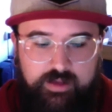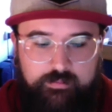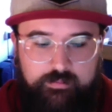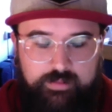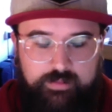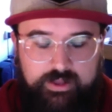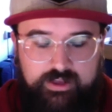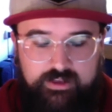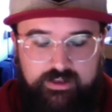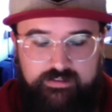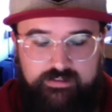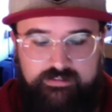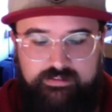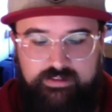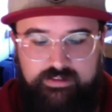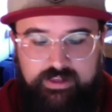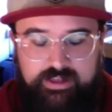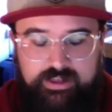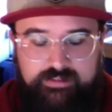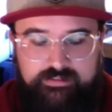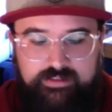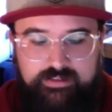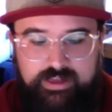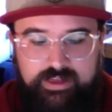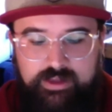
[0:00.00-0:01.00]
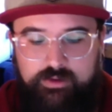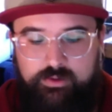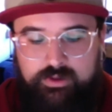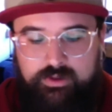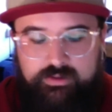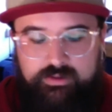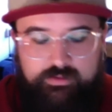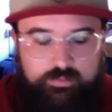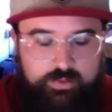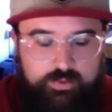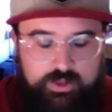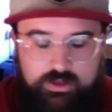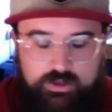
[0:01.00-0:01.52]
Because it's, and
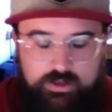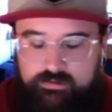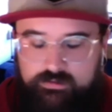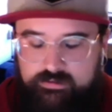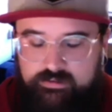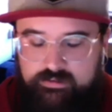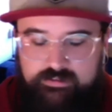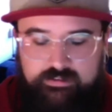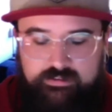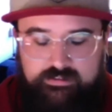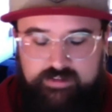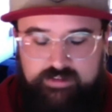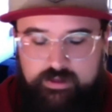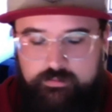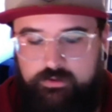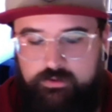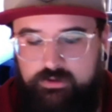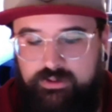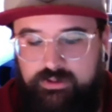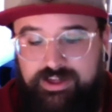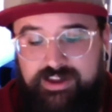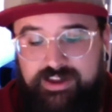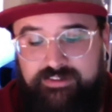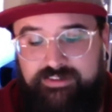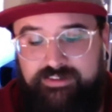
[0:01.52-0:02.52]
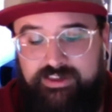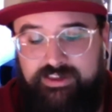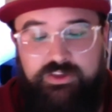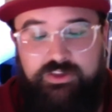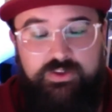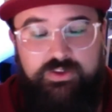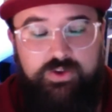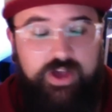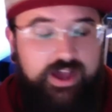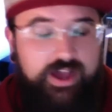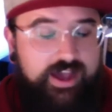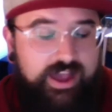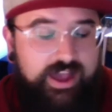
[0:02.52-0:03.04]
we use this example a lot, is like
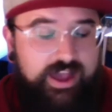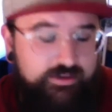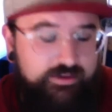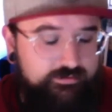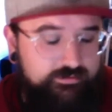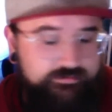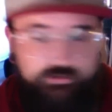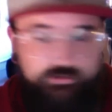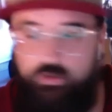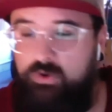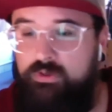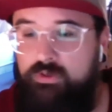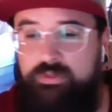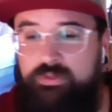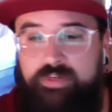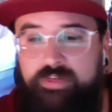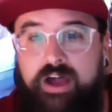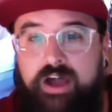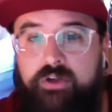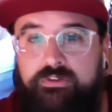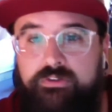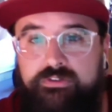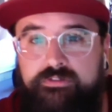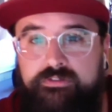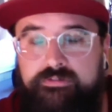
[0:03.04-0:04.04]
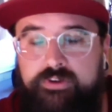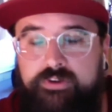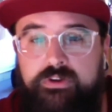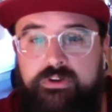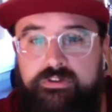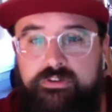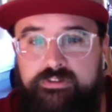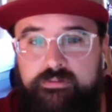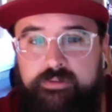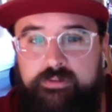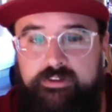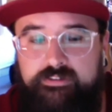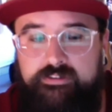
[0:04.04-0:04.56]
I have 4,000
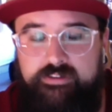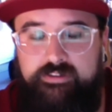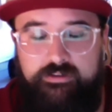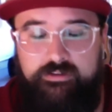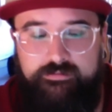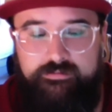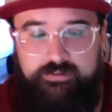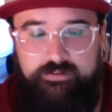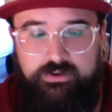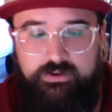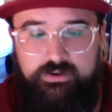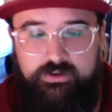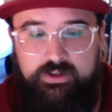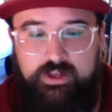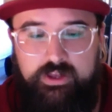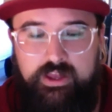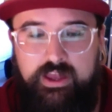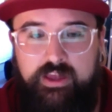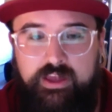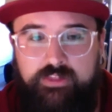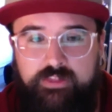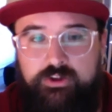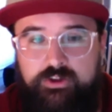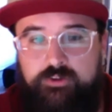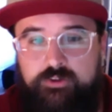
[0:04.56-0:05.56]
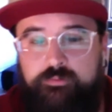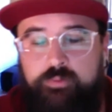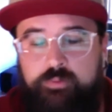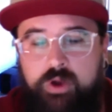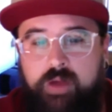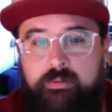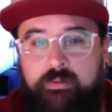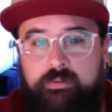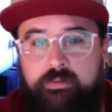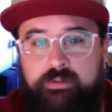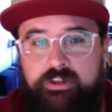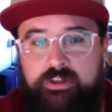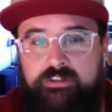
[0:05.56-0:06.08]
photos on my cell phone. There's
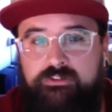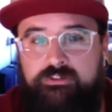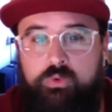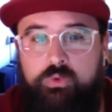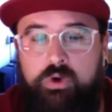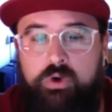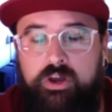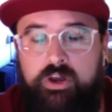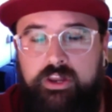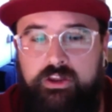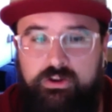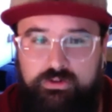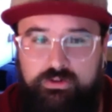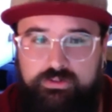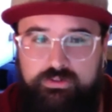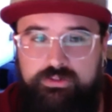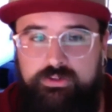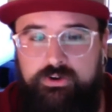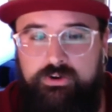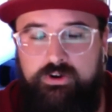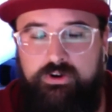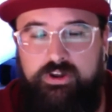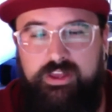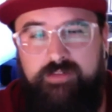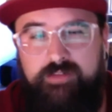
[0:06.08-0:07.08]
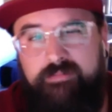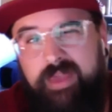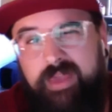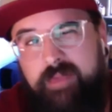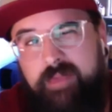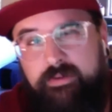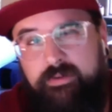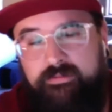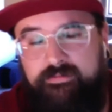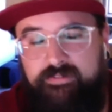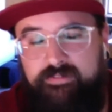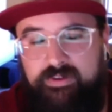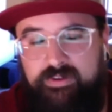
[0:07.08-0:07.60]
probably 20 or 30,
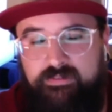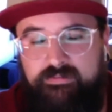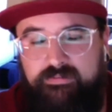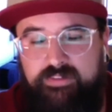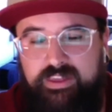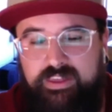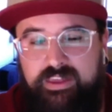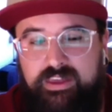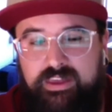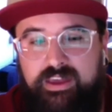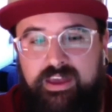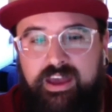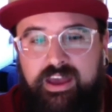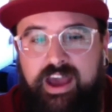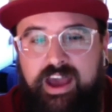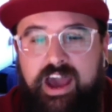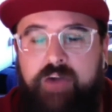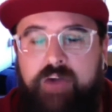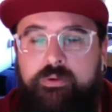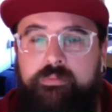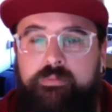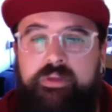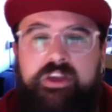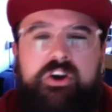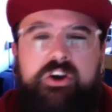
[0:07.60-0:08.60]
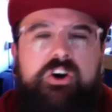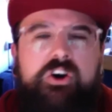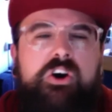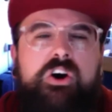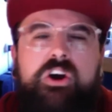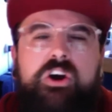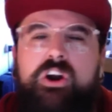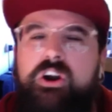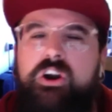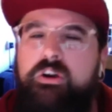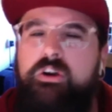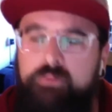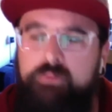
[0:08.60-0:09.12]
maybe 50. I would be
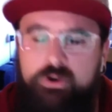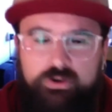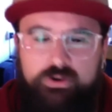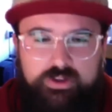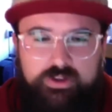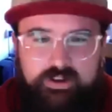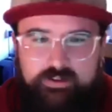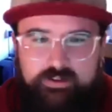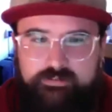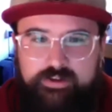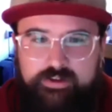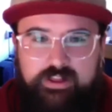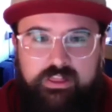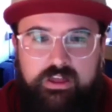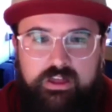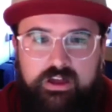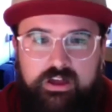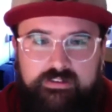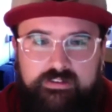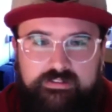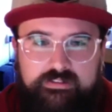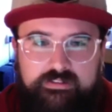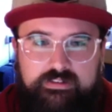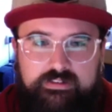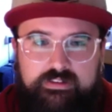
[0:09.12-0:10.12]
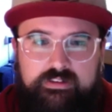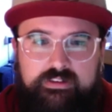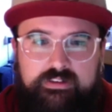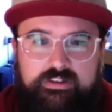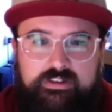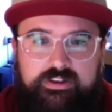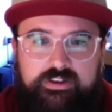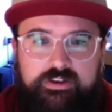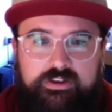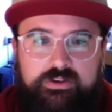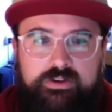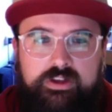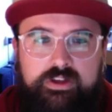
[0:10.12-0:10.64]
heartbroken if I lost, you
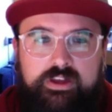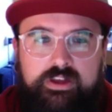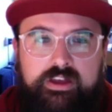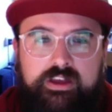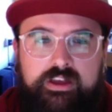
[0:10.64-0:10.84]
know.